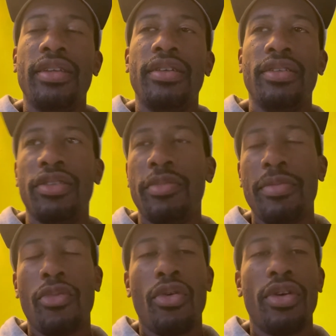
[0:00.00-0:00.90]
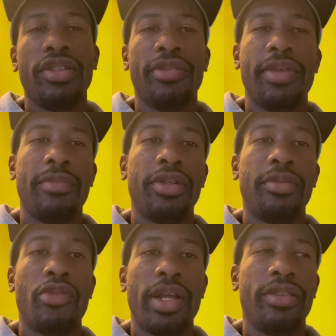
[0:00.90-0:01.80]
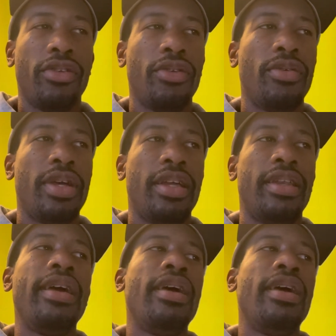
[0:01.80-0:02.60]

a little bit more to be able to break through, and